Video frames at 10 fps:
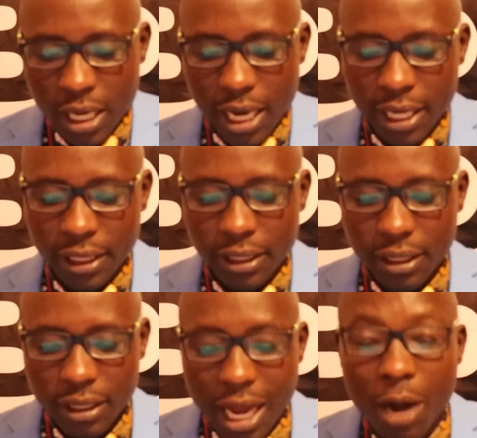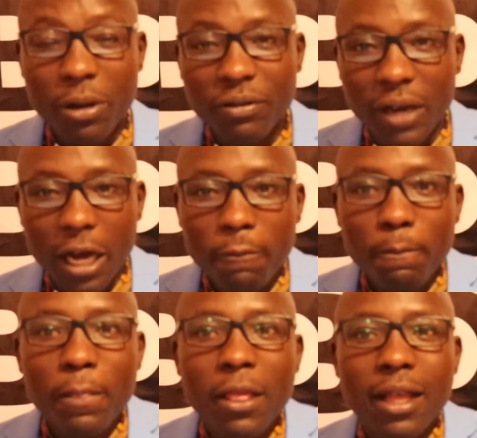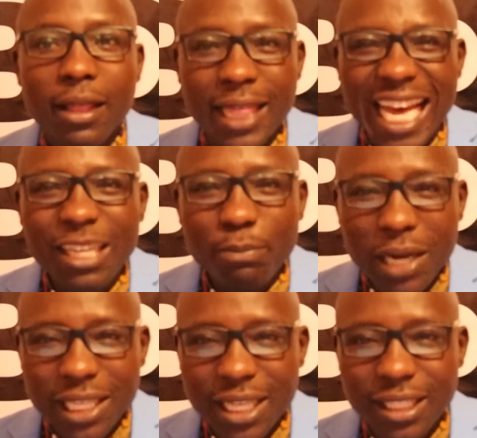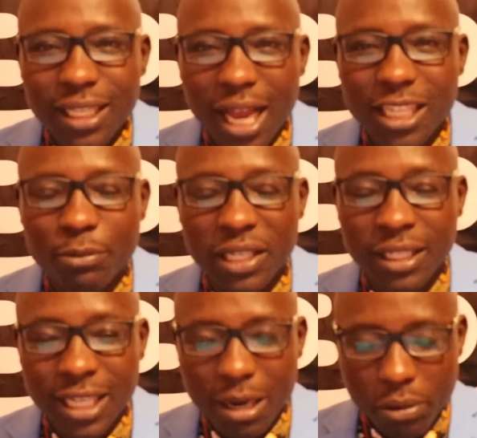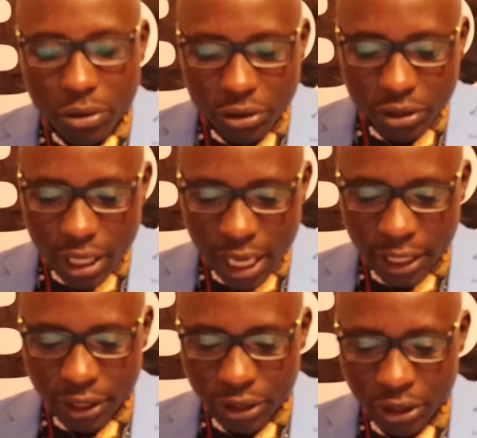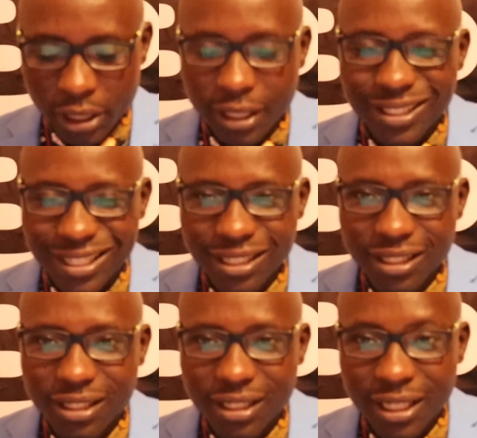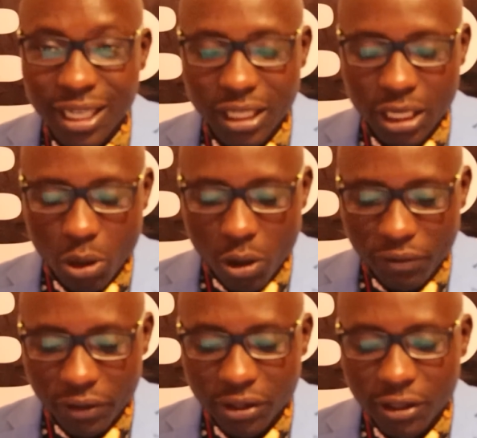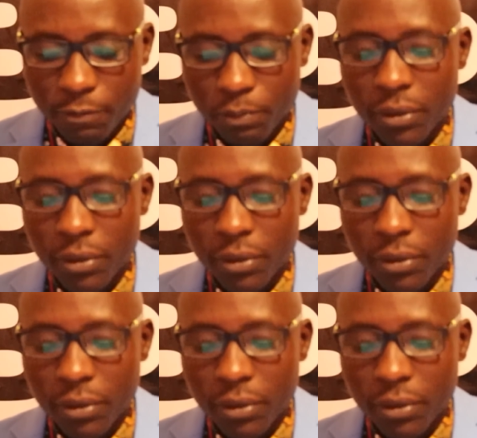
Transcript: And however, that budget has been doubled, and since getting in office,